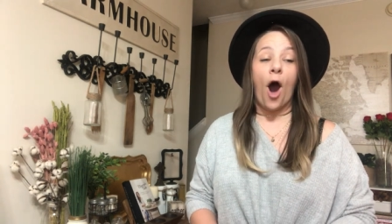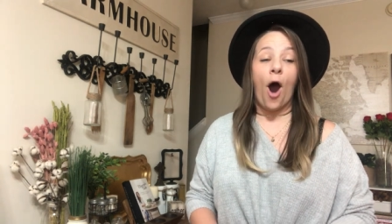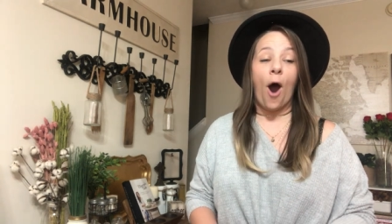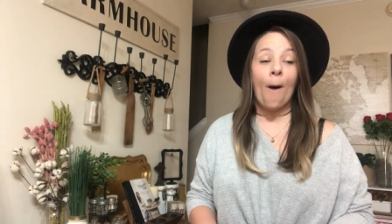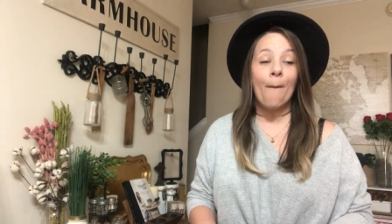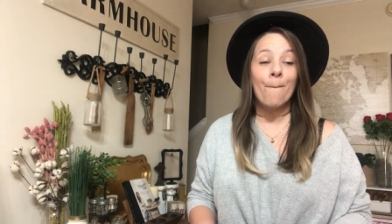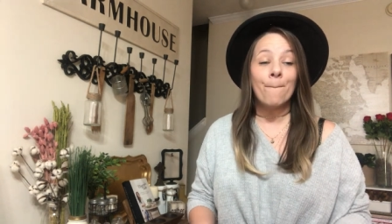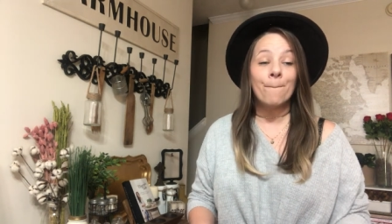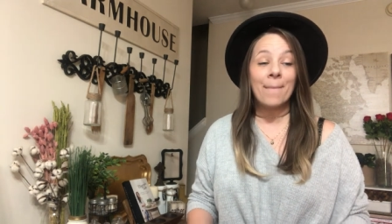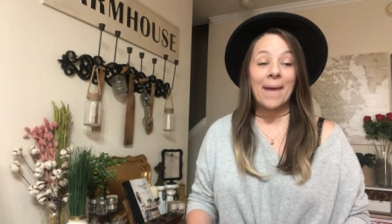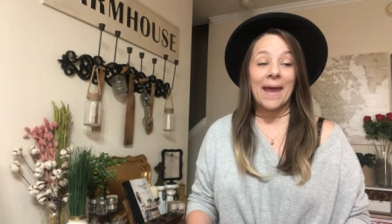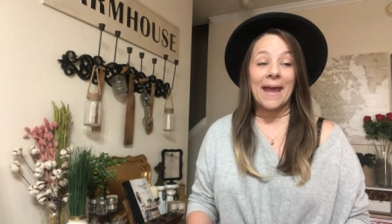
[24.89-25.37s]

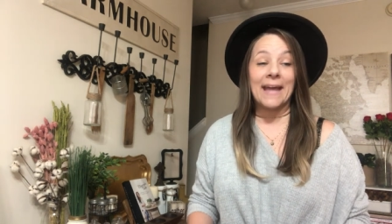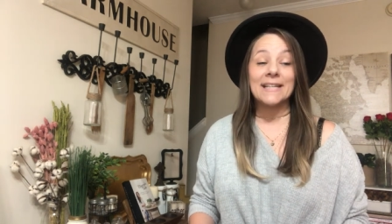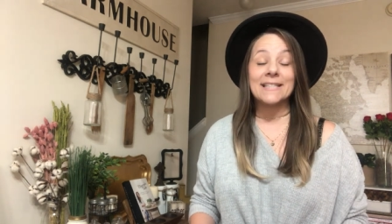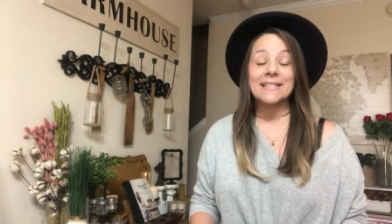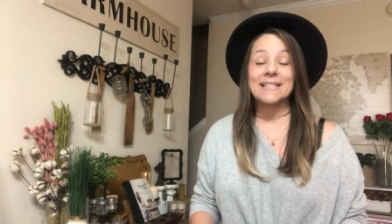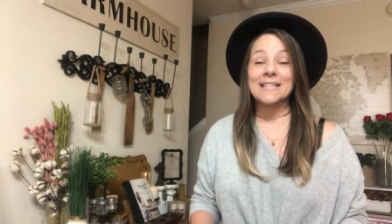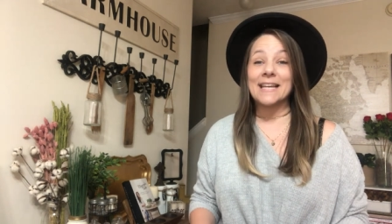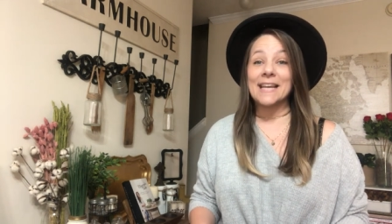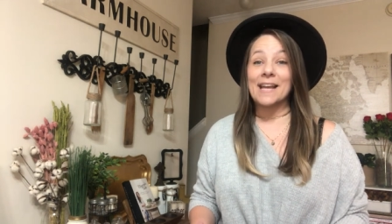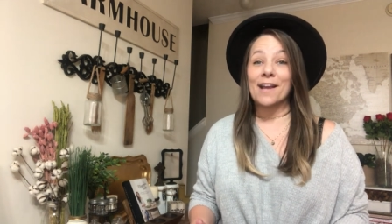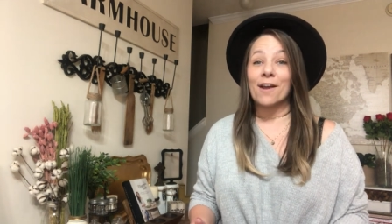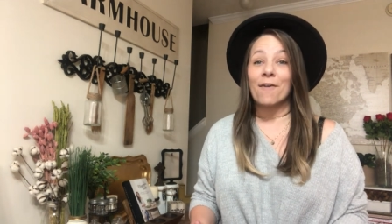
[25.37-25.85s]

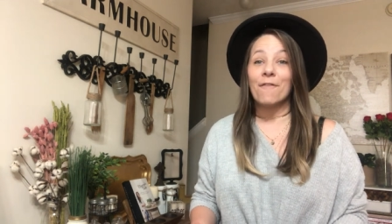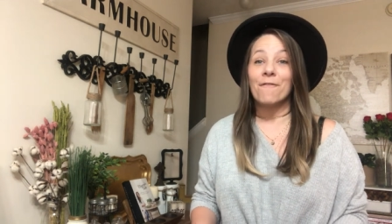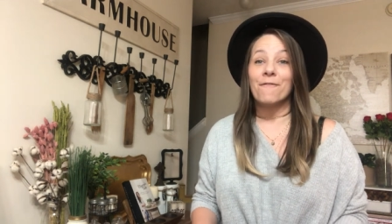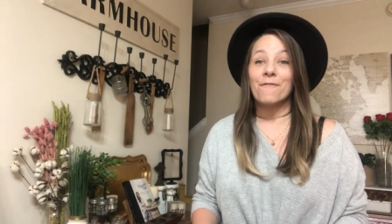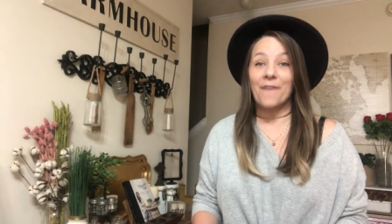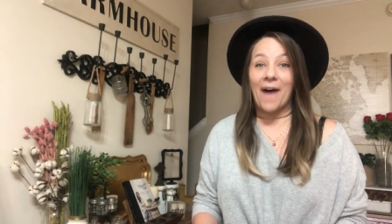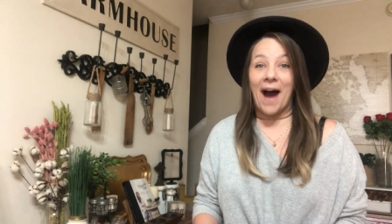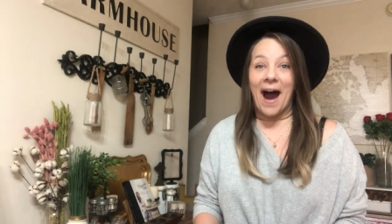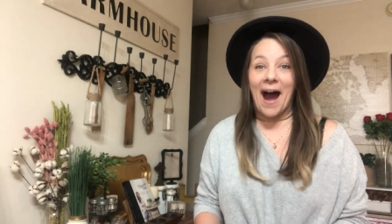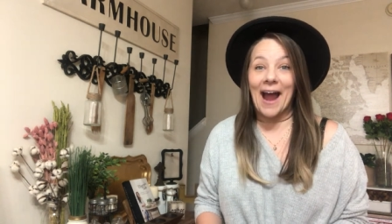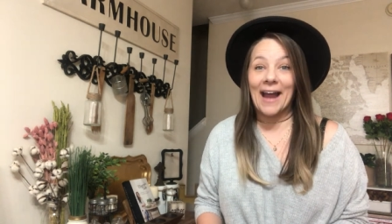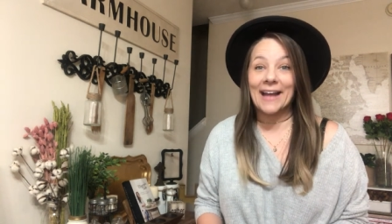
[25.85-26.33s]
amazing
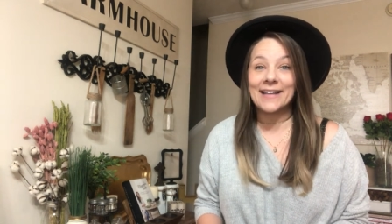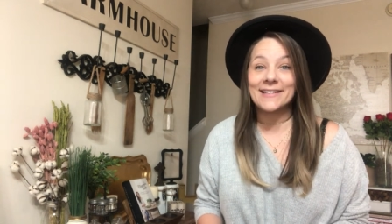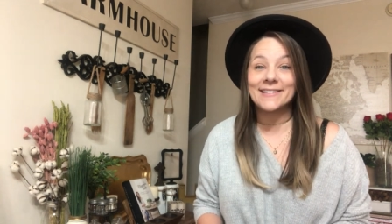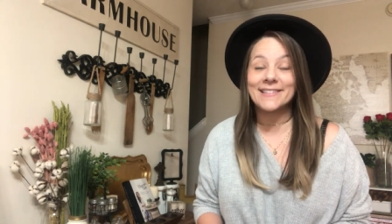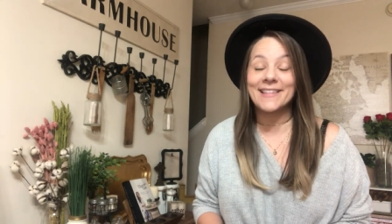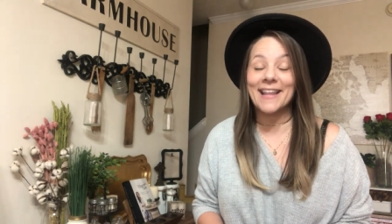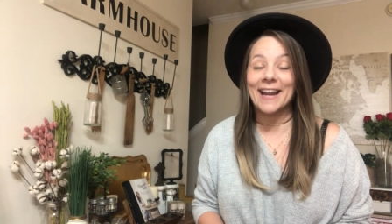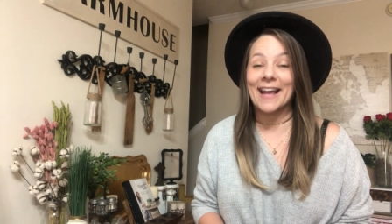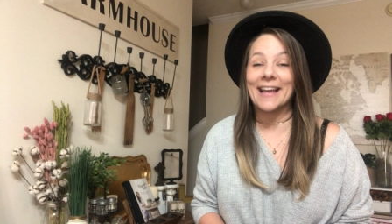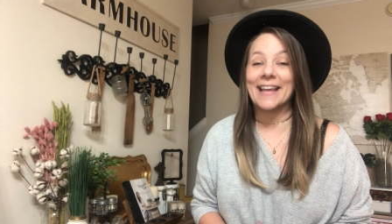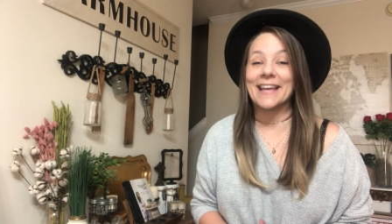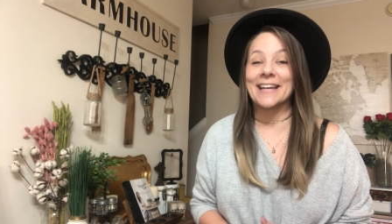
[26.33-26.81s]
finds
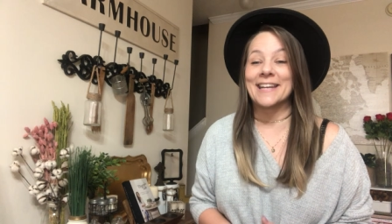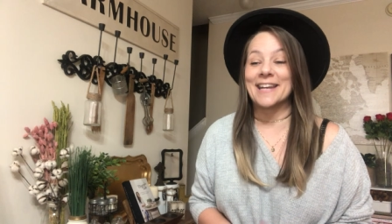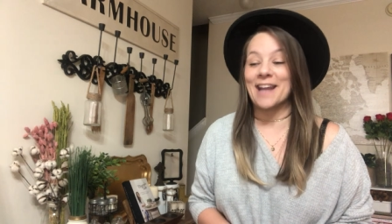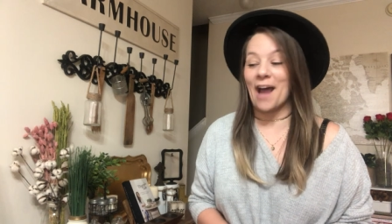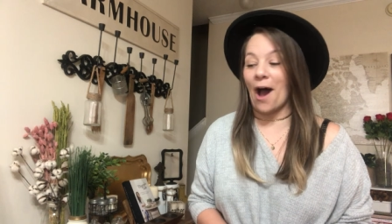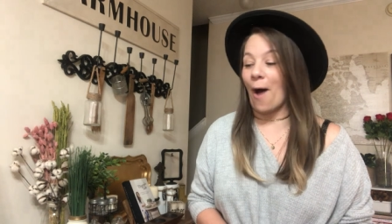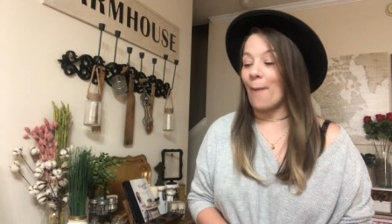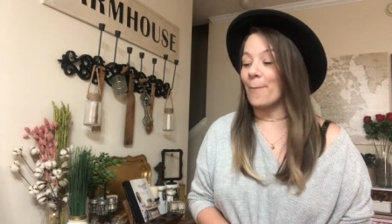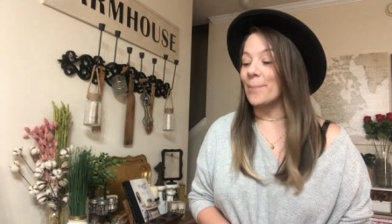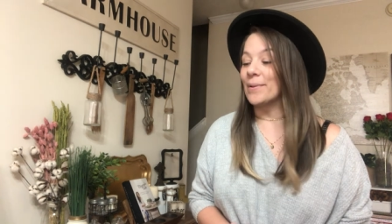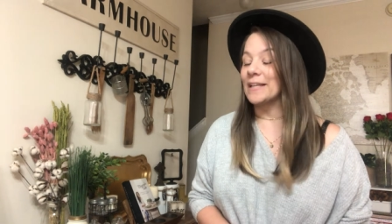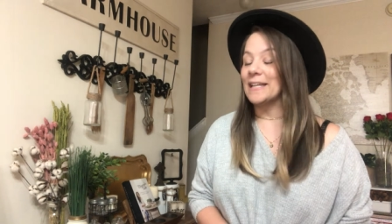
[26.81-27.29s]
that I
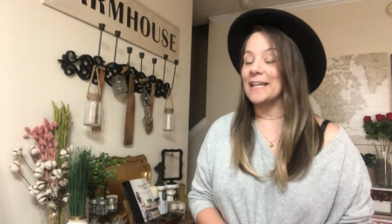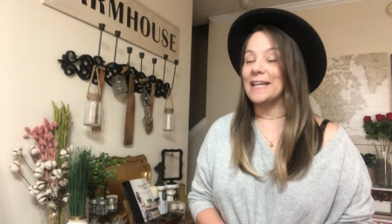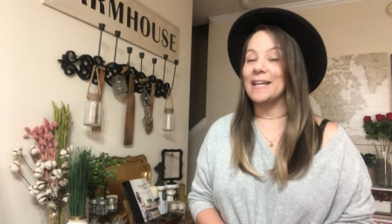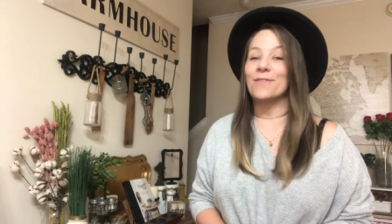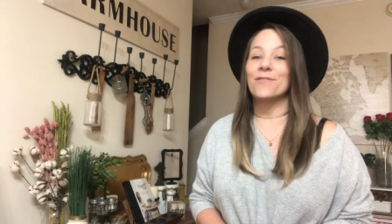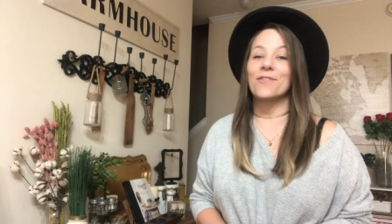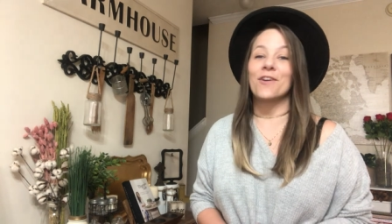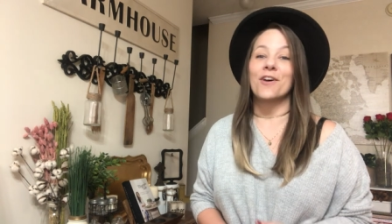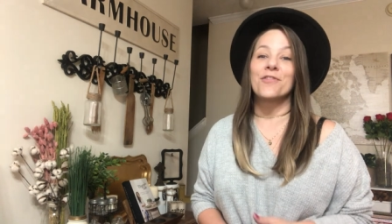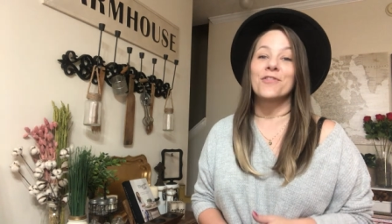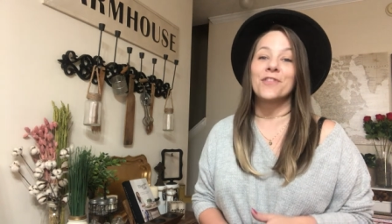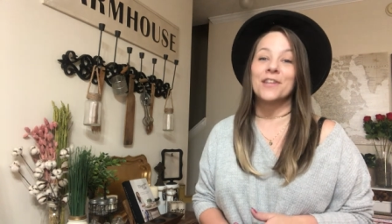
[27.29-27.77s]
cannot
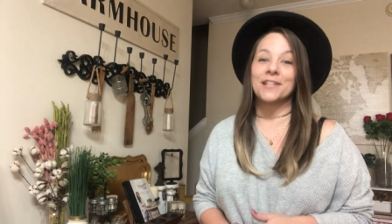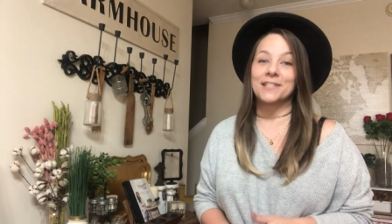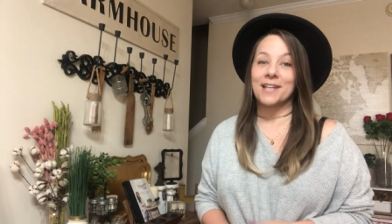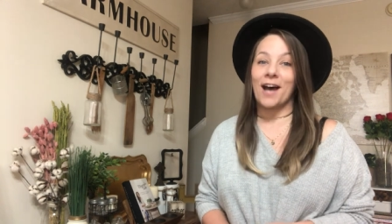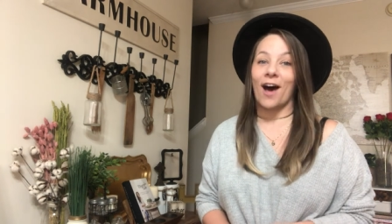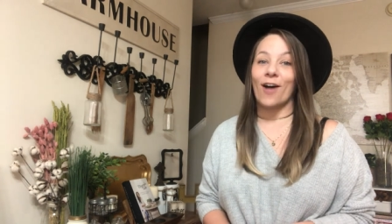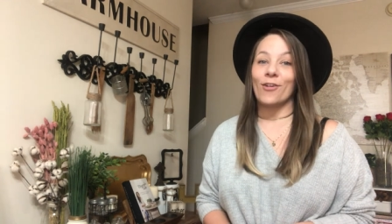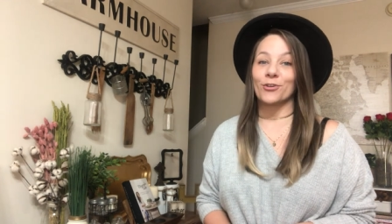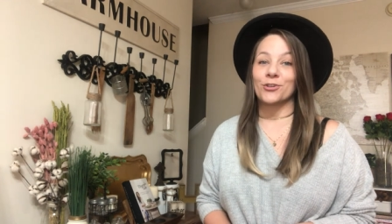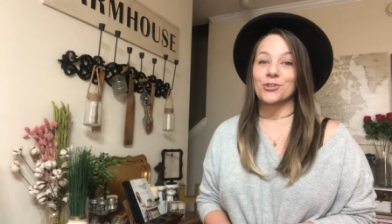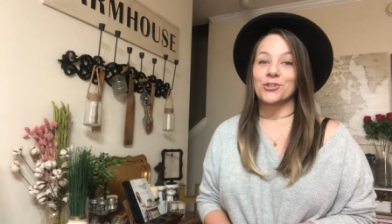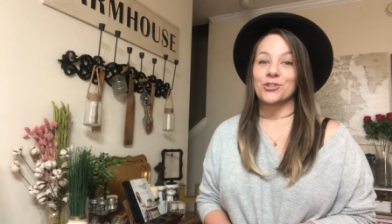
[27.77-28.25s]
believe the
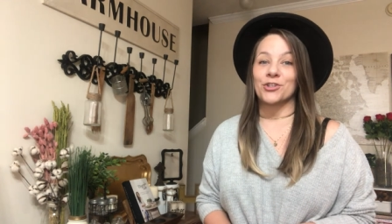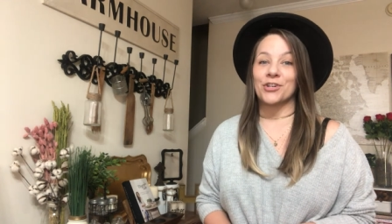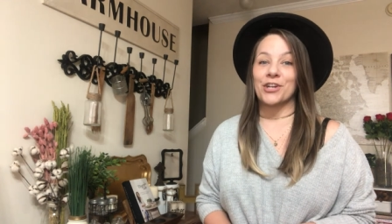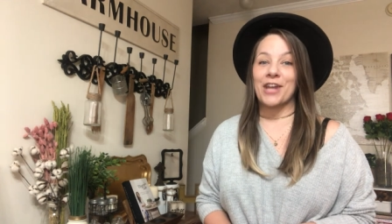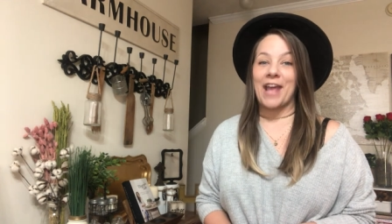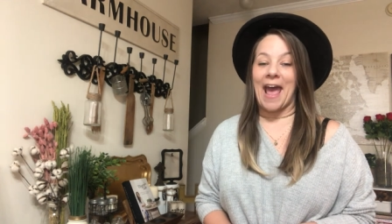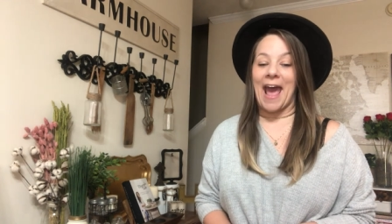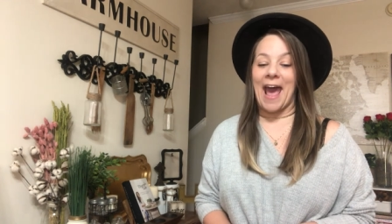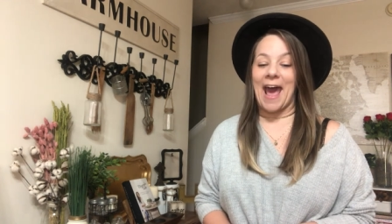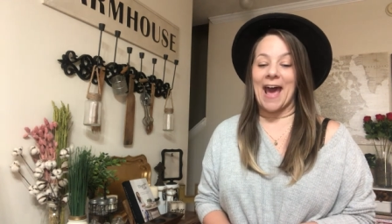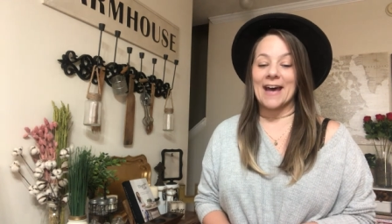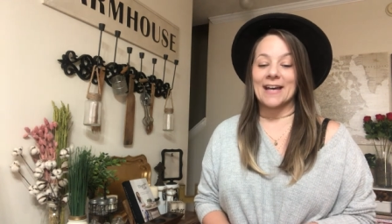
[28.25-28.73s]
Dollar
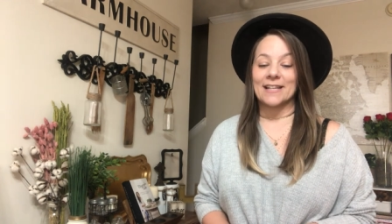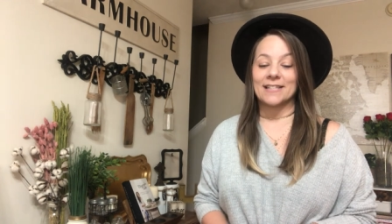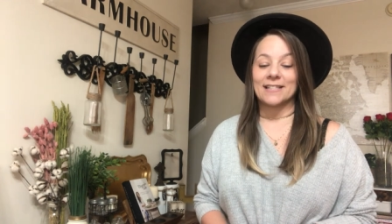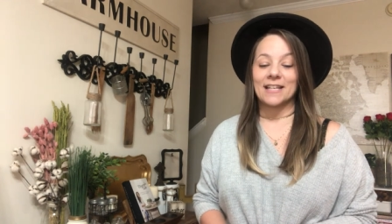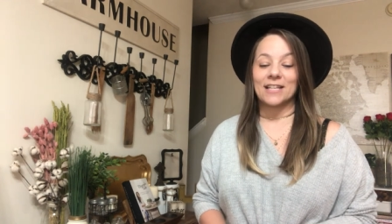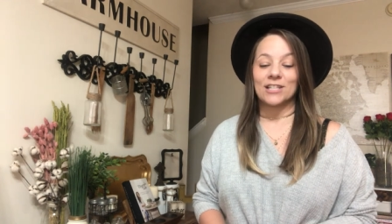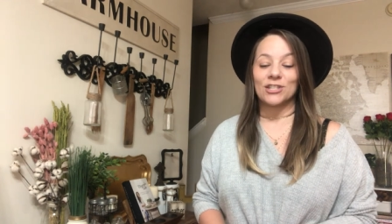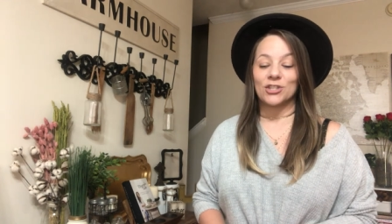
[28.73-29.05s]
Tree has.